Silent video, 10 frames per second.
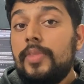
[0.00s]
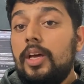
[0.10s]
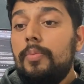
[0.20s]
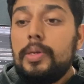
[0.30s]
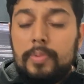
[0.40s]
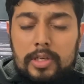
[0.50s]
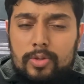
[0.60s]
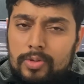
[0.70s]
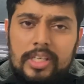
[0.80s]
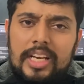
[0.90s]
People
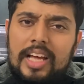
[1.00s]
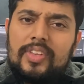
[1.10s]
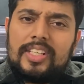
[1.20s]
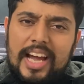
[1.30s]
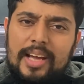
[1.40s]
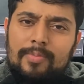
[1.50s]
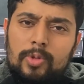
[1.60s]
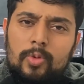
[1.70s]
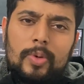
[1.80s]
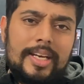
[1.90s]
don't really have the time
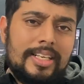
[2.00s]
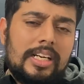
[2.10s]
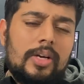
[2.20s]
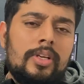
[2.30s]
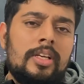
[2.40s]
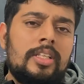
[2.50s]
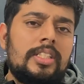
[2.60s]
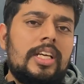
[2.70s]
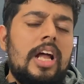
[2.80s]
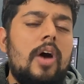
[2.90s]
to wait around and
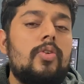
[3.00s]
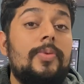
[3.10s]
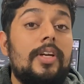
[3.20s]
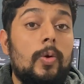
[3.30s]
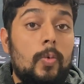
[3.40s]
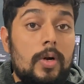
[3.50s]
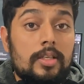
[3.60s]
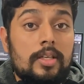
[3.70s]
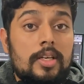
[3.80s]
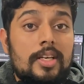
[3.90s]
understand how your product works.
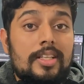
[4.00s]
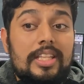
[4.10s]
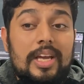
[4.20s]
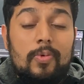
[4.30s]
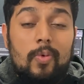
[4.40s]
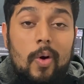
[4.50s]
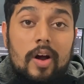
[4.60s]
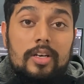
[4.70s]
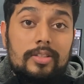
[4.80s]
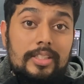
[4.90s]
They
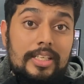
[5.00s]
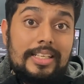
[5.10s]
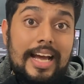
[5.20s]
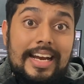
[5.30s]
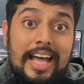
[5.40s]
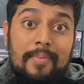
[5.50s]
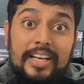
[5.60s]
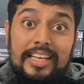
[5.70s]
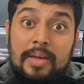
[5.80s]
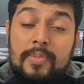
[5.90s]
want to see
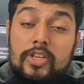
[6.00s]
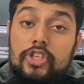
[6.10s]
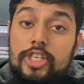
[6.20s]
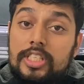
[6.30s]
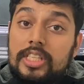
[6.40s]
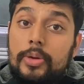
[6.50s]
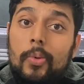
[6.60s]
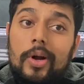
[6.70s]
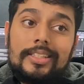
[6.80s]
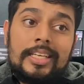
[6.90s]
dynamic images, they
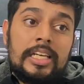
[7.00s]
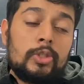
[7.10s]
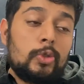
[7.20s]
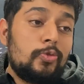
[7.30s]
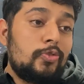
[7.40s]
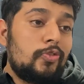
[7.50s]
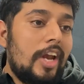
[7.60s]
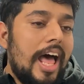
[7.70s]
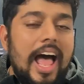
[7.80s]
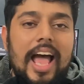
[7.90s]
want things to
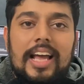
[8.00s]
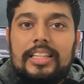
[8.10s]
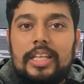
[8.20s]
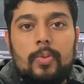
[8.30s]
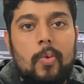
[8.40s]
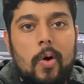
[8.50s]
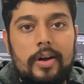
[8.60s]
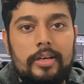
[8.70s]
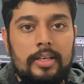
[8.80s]
fly, they want